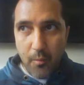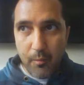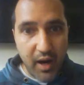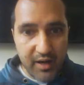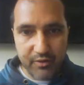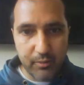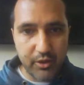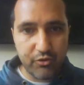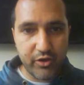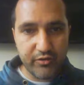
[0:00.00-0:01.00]
buy from
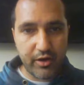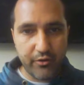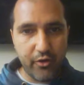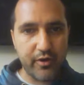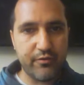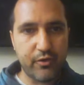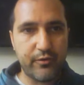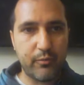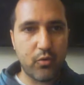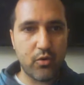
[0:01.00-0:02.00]
countries that are not involved
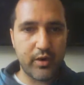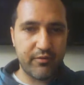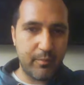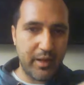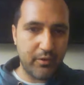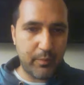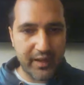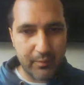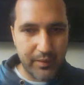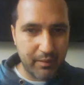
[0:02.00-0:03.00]
in war if it meant you
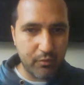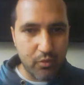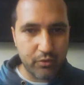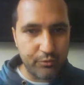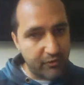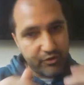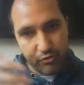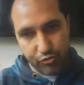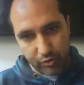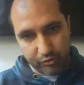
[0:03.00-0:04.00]
paid a bit more, especially in
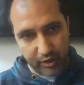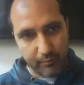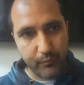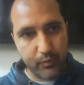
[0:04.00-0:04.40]
the short term,